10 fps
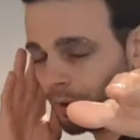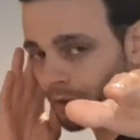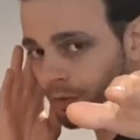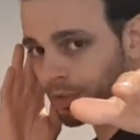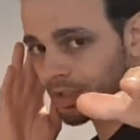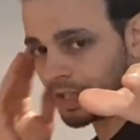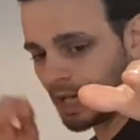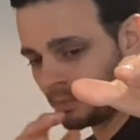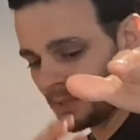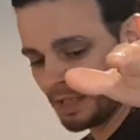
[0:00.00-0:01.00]
I throw the
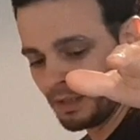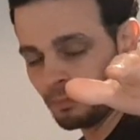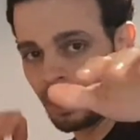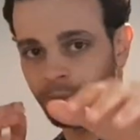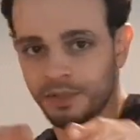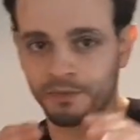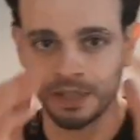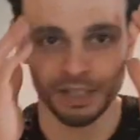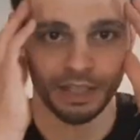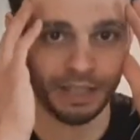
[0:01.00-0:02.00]
jab, palm is
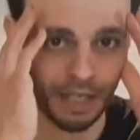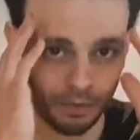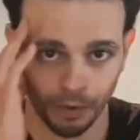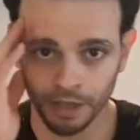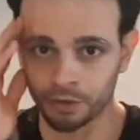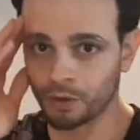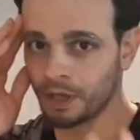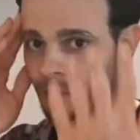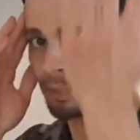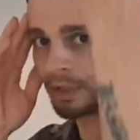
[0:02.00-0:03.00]
facing down. When I throw
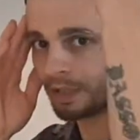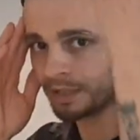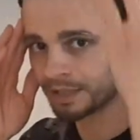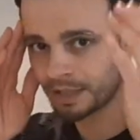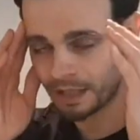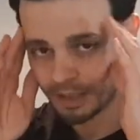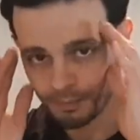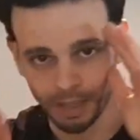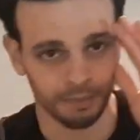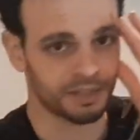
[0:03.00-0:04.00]
uppercuts,
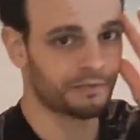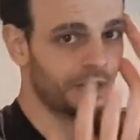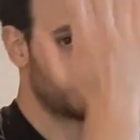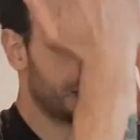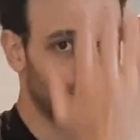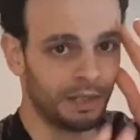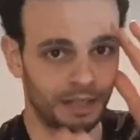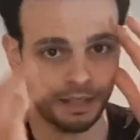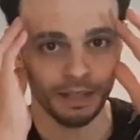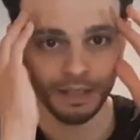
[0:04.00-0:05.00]
palm is facing
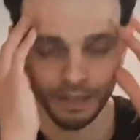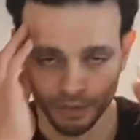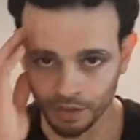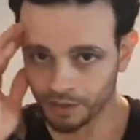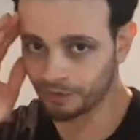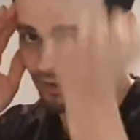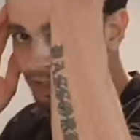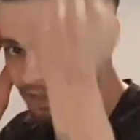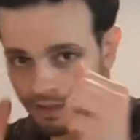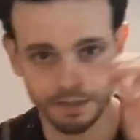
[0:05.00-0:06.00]
me. Turn the
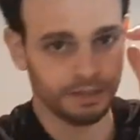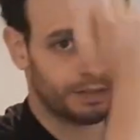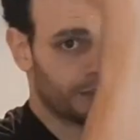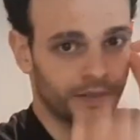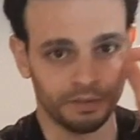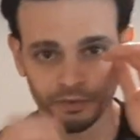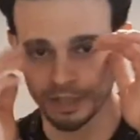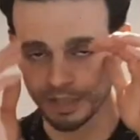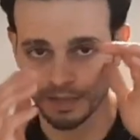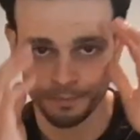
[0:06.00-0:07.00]
fist, turn the
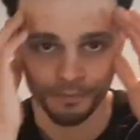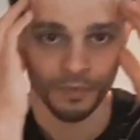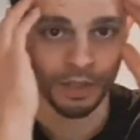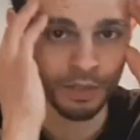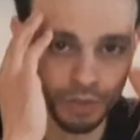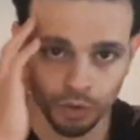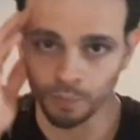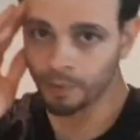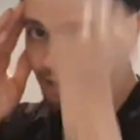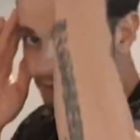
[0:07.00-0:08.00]
fist.
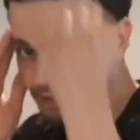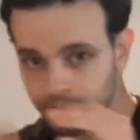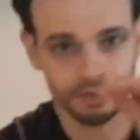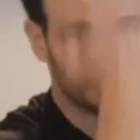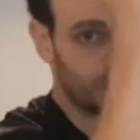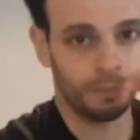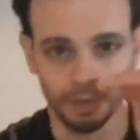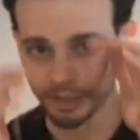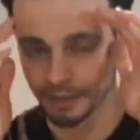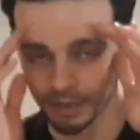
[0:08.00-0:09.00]
Scoop under, scoop
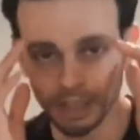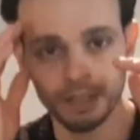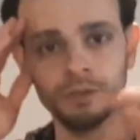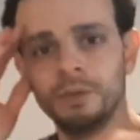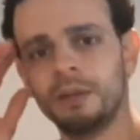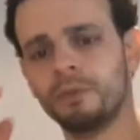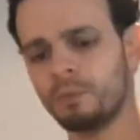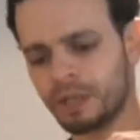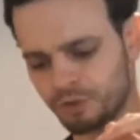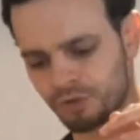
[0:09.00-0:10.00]
under. You never
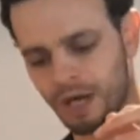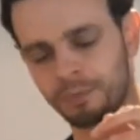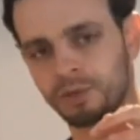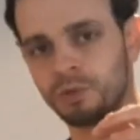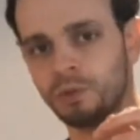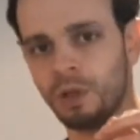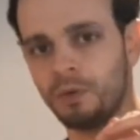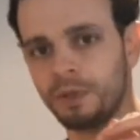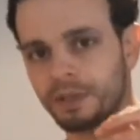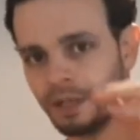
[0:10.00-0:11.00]
want to drop too low
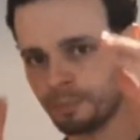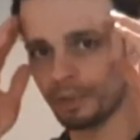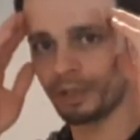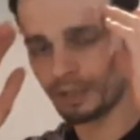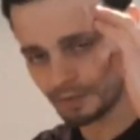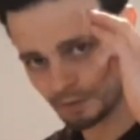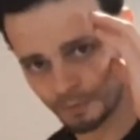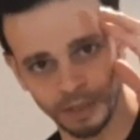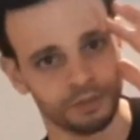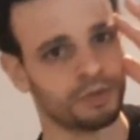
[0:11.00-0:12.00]
with an uppercut. You don't
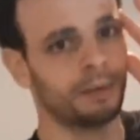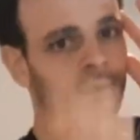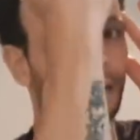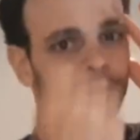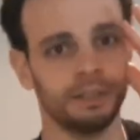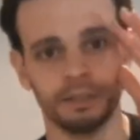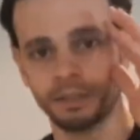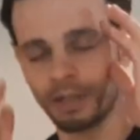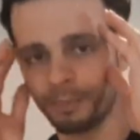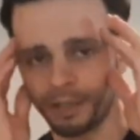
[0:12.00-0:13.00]
want to drop down here and
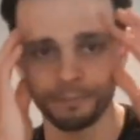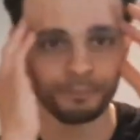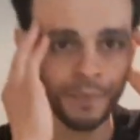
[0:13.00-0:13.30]
come up.